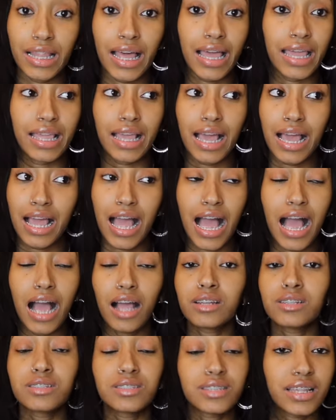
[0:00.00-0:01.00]
Like,
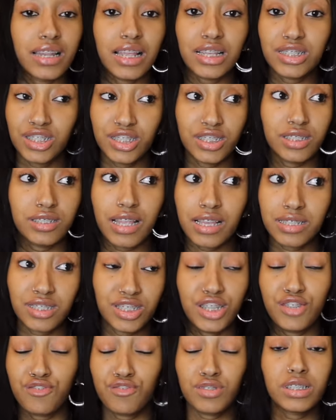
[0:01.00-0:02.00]
I understand that
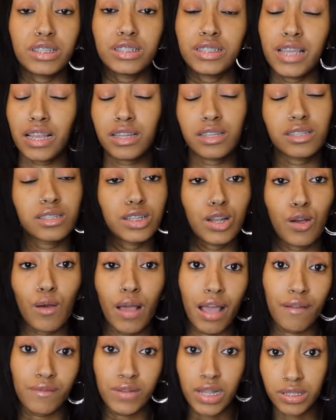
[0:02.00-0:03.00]
shit really technically don't
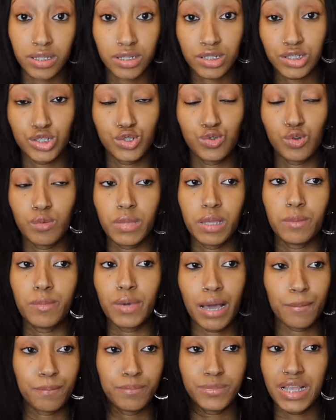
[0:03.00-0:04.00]
have nothing to do with me,
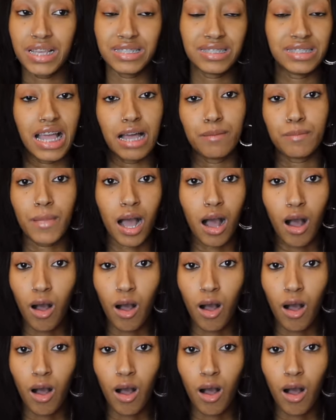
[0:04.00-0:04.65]
but that's not my